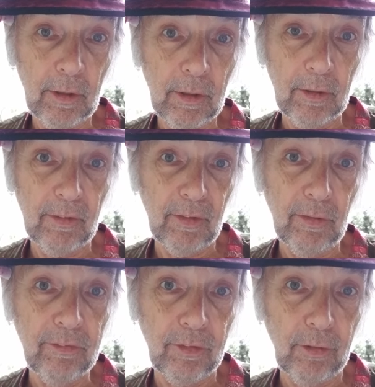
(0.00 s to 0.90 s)
in an
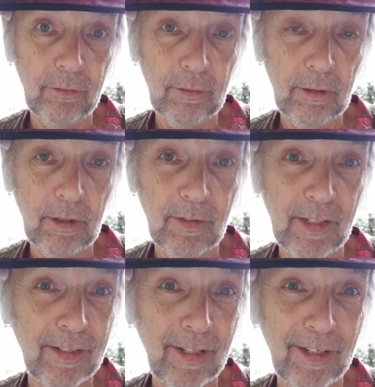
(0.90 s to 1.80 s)
instant. And
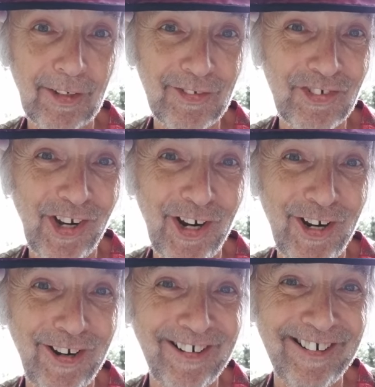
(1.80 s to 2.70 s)
then they can
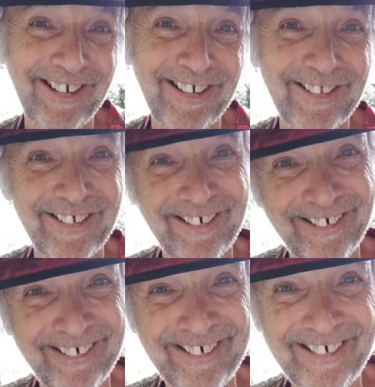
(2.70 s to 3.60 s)
share it on their
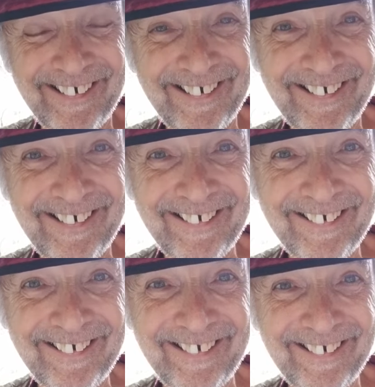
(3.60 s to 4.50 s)

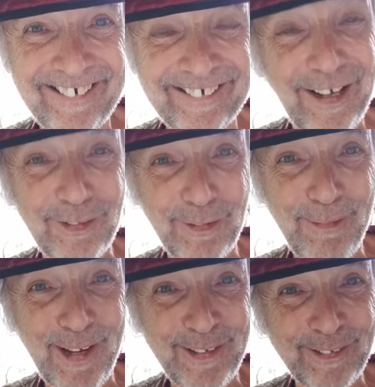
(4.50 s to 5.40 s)

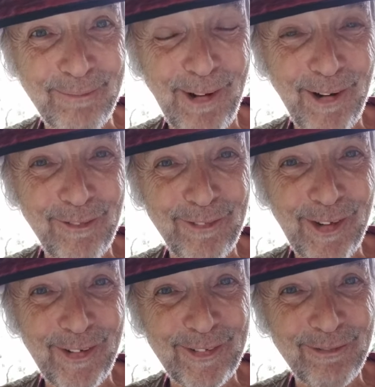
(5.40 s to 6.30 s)
contraband
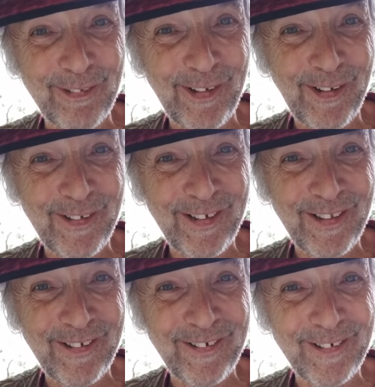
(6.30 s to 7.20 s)
smartphones with all the
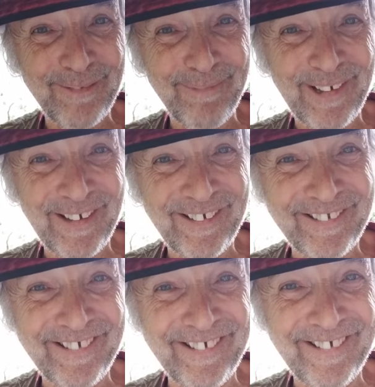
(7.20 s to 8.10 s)
other
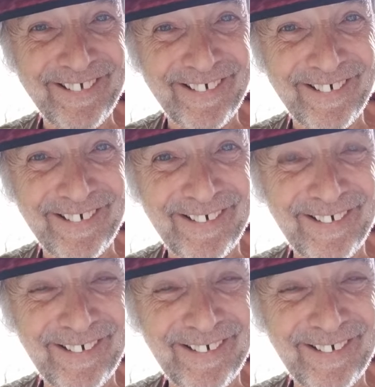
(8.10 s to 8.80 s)
inmates. Yeah.